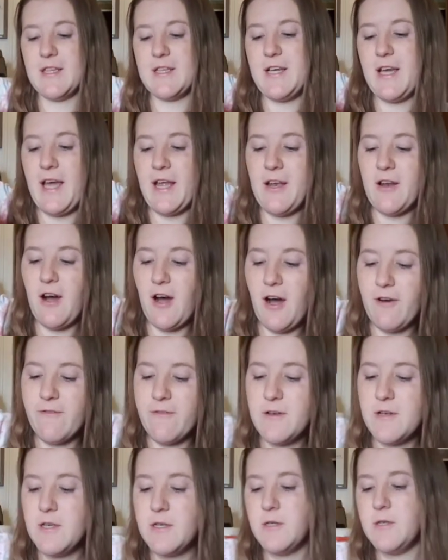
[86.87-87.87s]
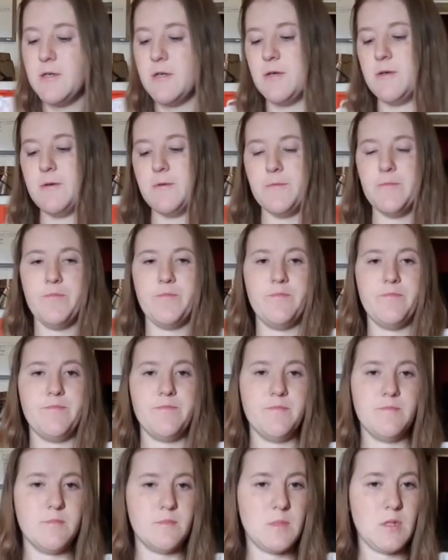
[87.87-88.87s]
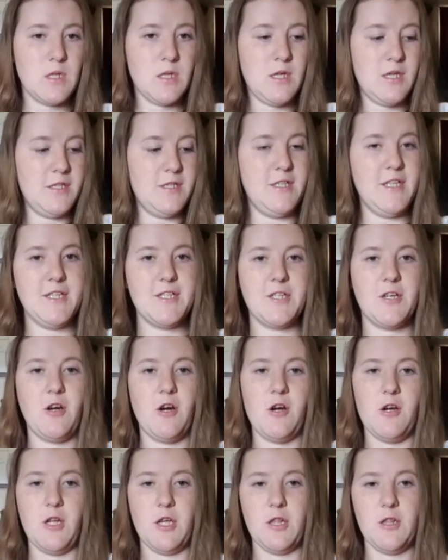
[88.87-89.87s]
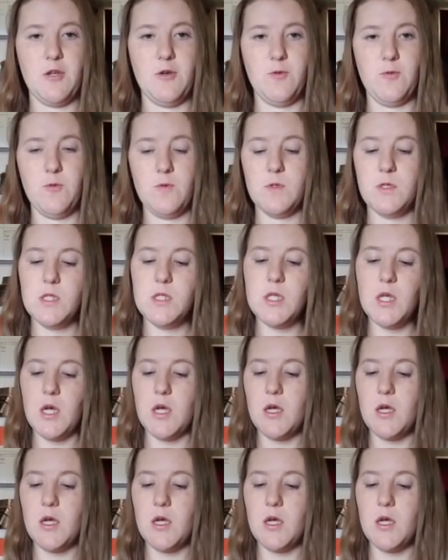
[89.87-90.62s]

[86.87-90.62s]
the end off and discarding those.